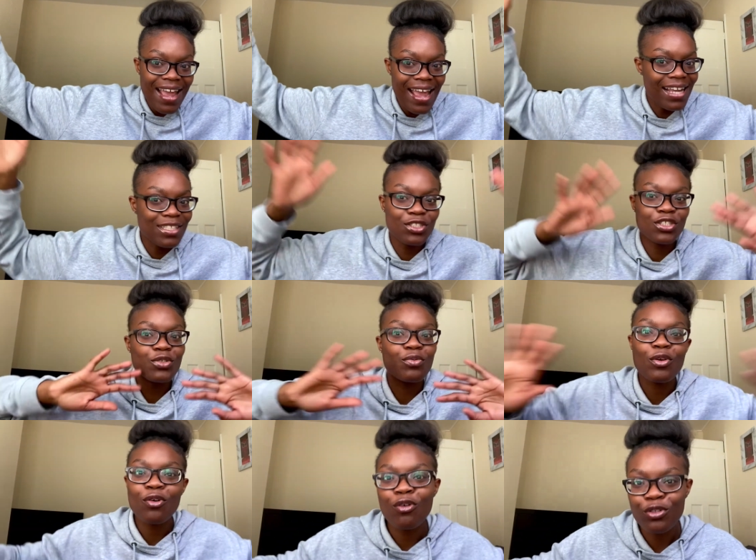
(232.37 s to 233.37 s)
and just
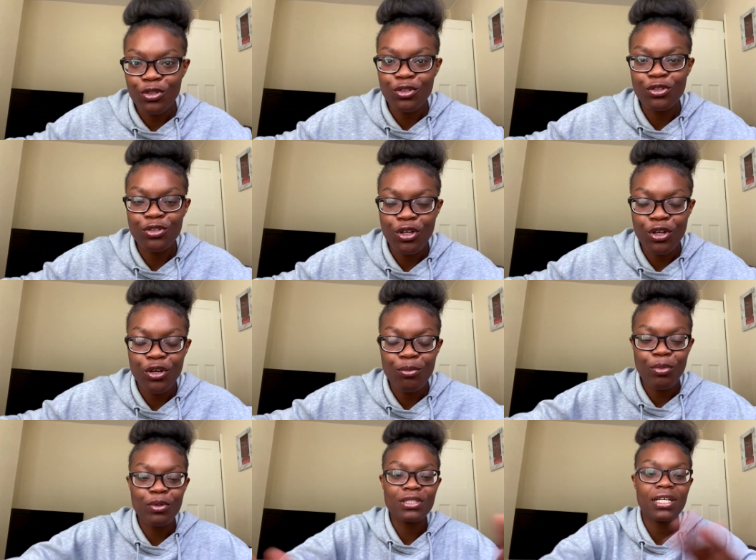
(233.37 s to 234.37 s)
record a
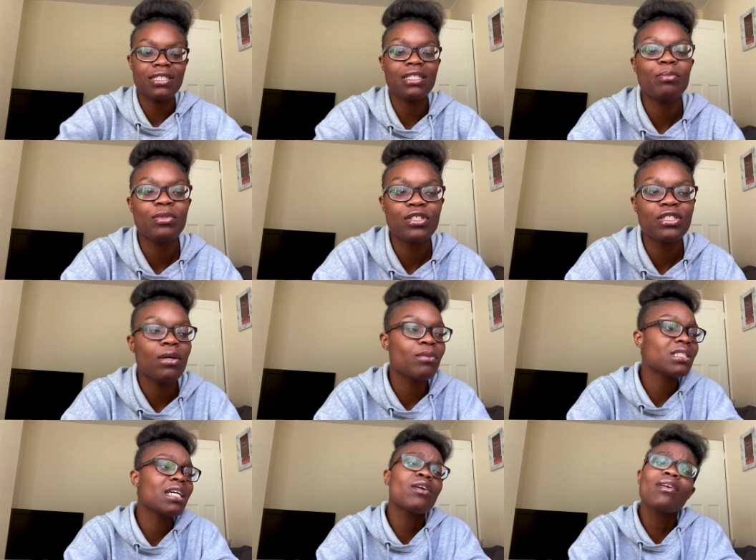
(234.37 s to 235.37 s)
podcast episode. So I
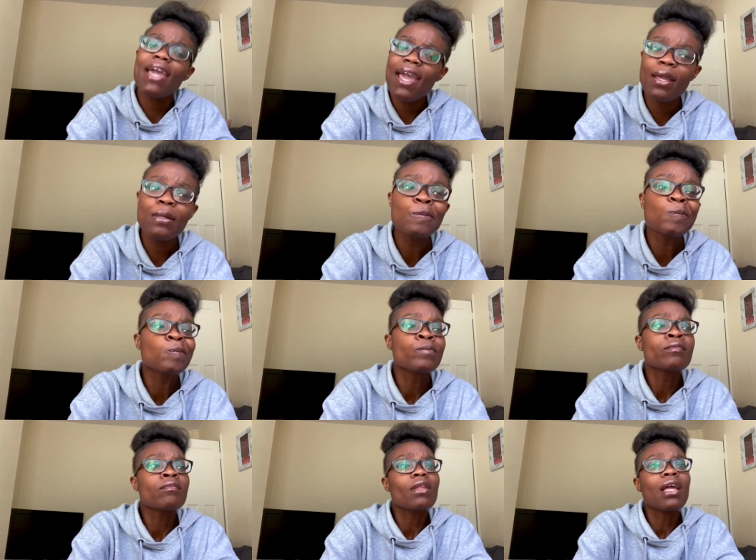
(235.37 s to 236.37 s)
was like, okay,
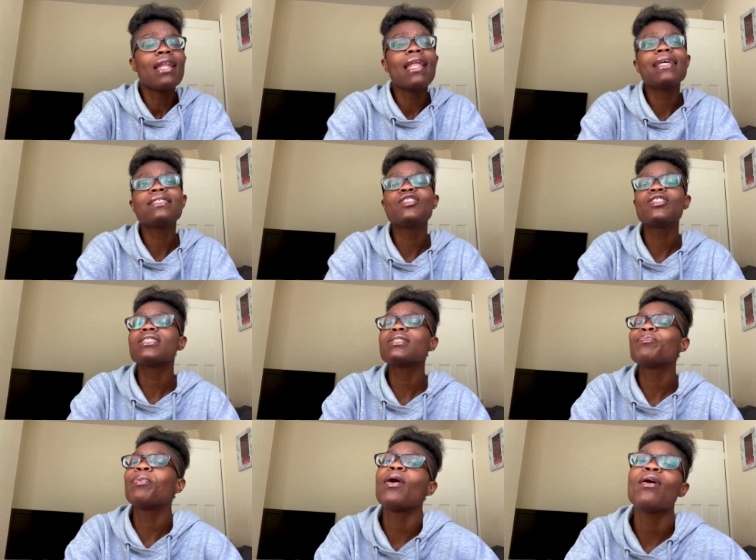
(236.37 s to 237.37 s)
let's
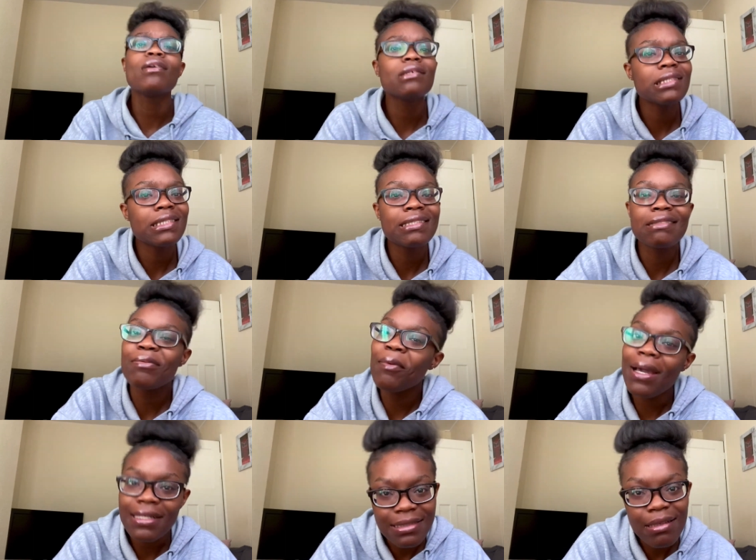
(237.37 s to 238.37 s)
just post
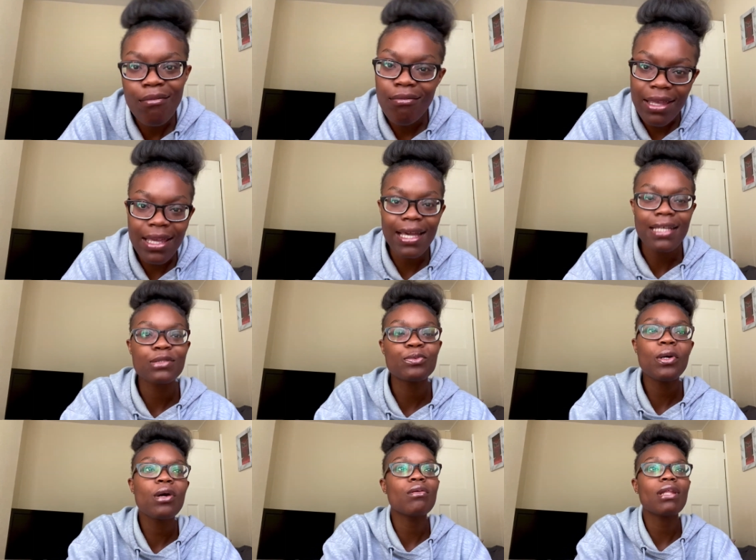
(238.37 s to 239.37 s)
twice a week as
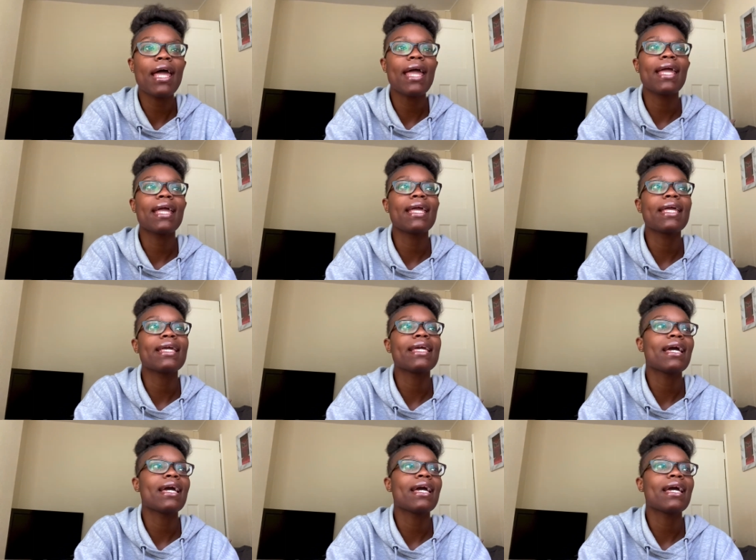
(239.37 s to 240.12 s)
well, like